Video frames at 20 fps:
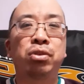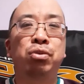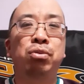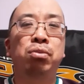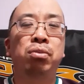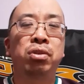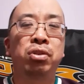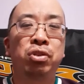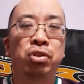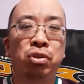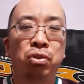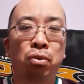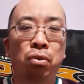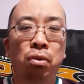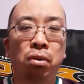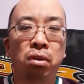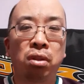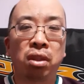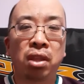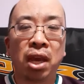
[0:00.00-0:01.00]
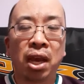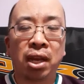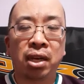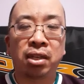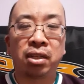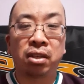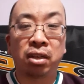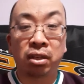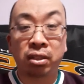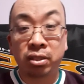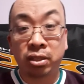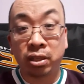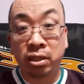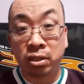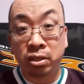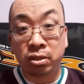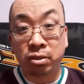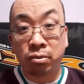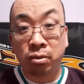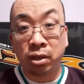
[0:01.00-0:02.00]
to ensure that Ducks
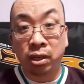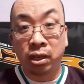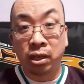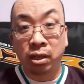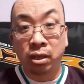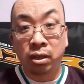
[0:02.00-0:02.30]
history,